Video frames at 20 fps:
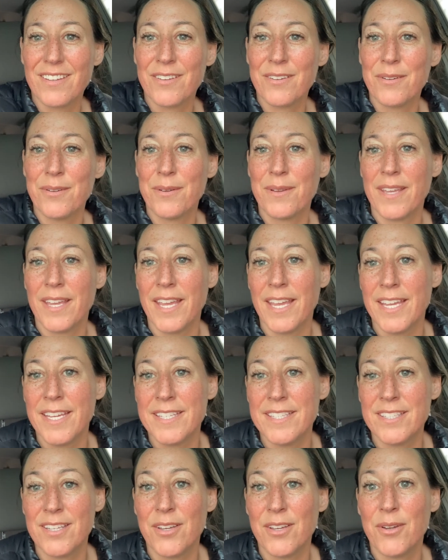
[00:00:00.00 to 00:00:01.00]
Okay,
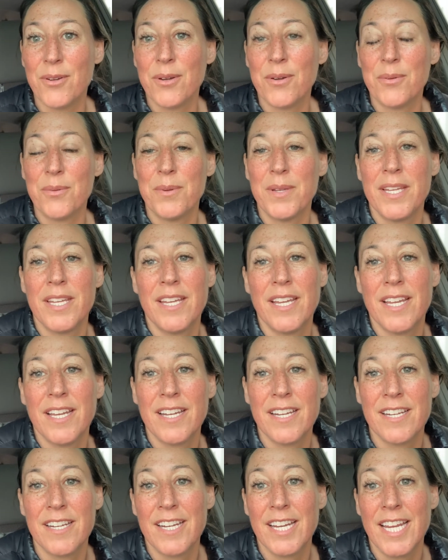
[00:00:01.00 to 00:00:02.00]
so we
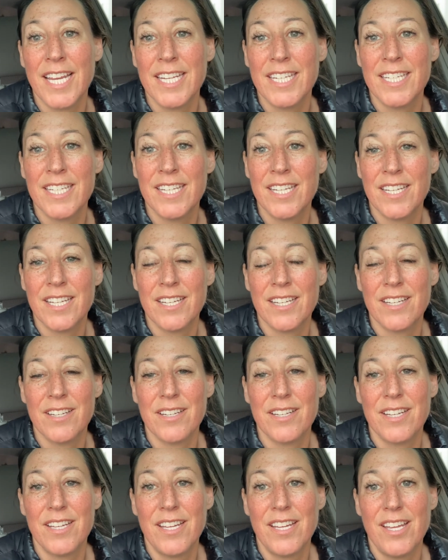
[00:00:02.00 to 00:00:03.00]
are headed
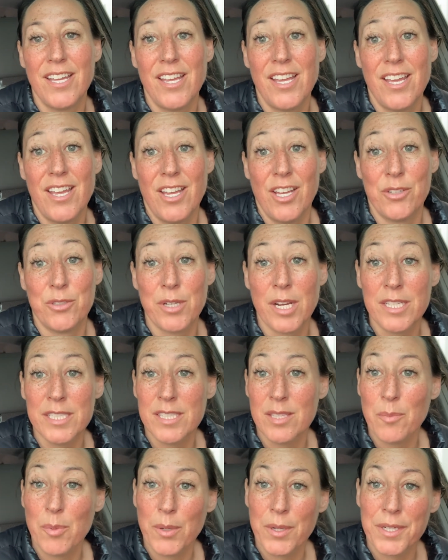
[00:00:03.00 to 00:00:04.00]
across the
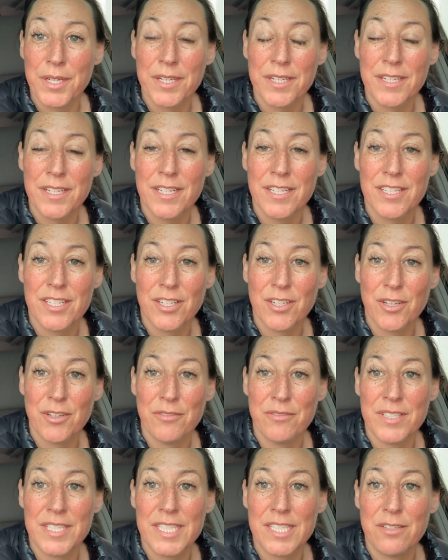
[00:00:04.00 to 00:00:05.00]
border to go
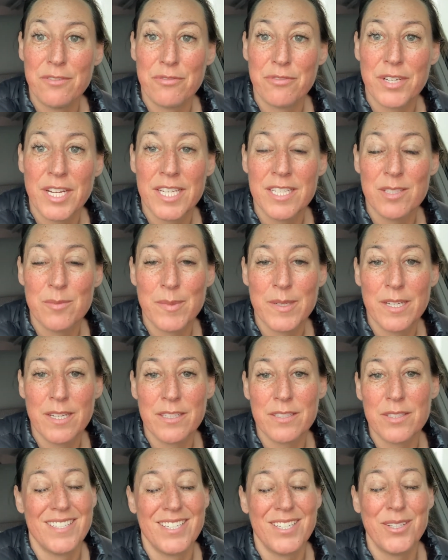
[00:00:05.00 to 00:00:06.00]
visit a friend, but
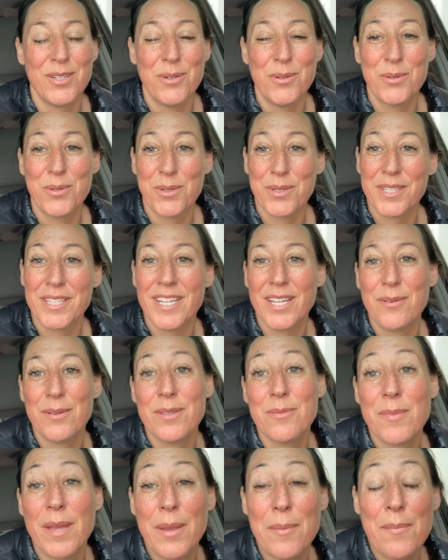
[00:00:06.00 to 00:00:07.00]
also to go coordinate with
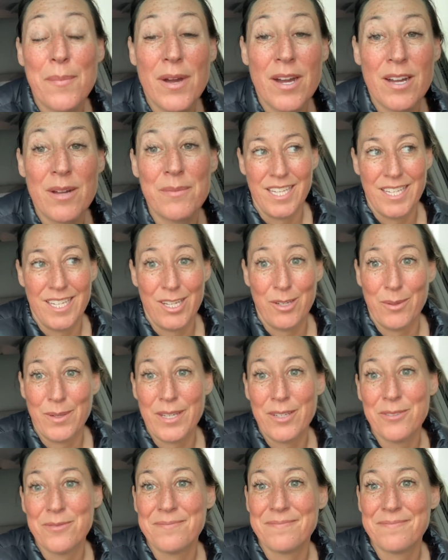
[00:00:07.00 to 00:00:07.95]
my mom. Here we go.